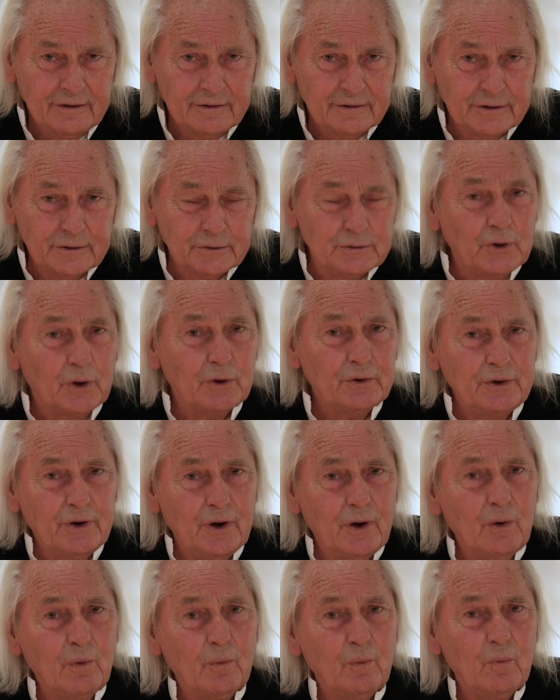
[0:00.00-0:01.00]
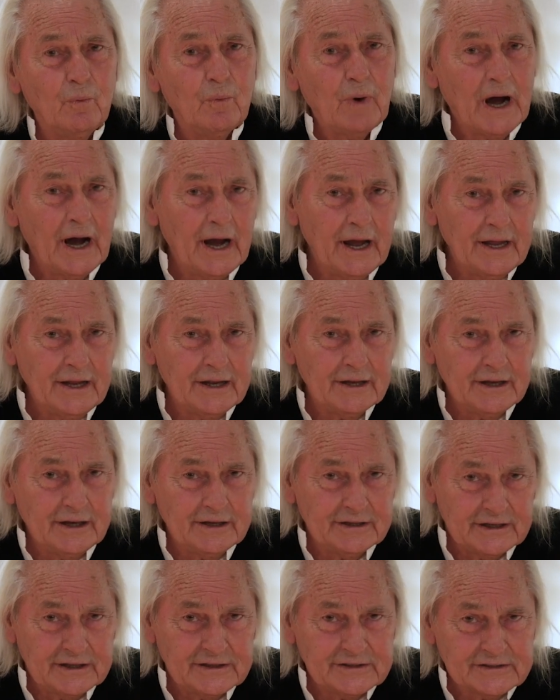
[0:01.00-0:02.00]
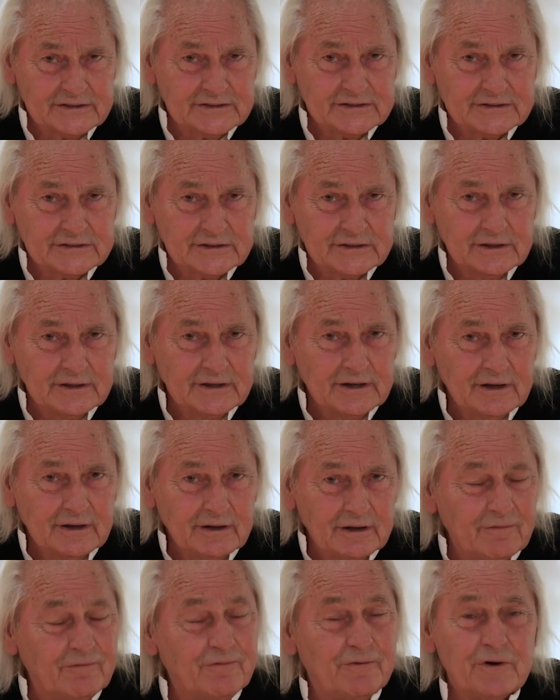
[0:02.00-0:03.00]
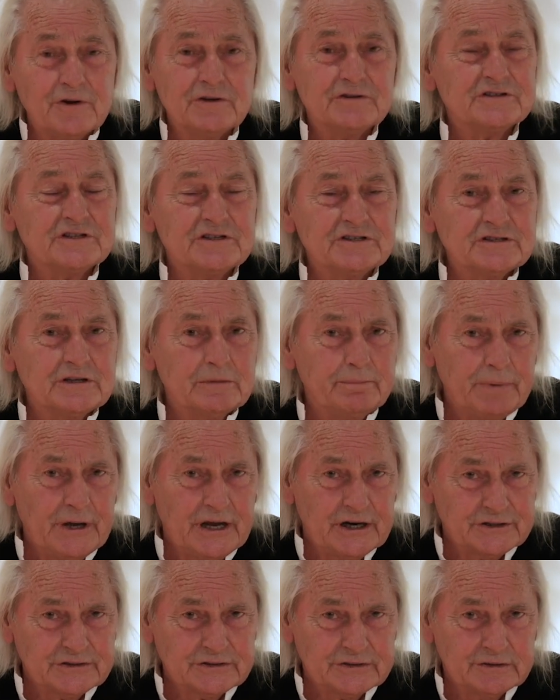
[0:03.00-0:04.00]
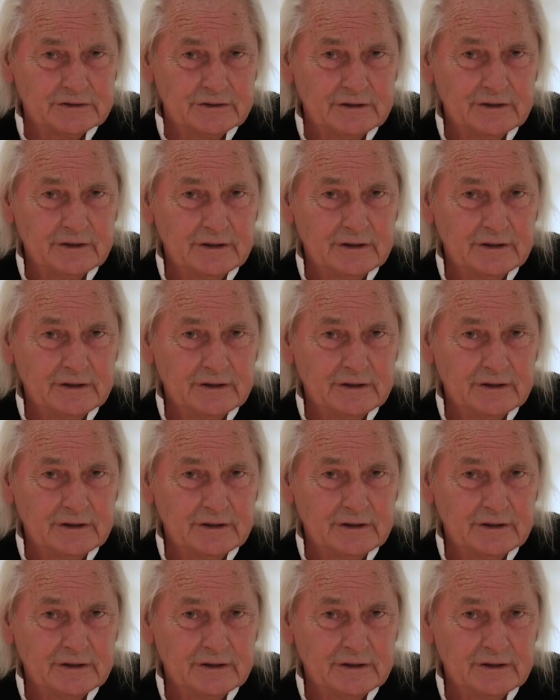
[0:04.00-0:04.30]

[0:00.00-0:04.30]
you don't know why it is. At first it's the passion.